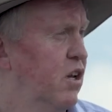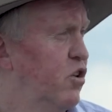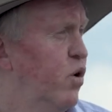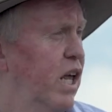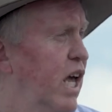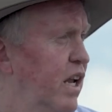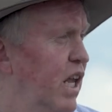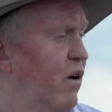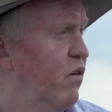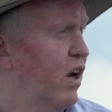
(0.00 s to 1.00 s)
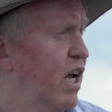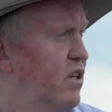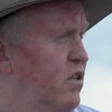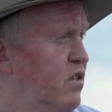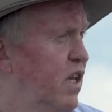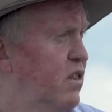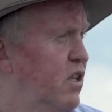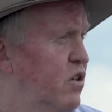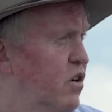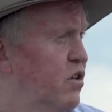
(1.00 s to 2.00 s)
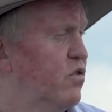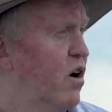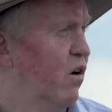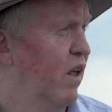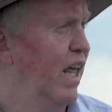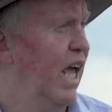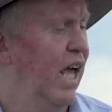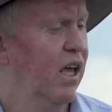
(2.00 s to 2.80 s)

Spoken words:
20 hectare irrigation set that you're controlling there.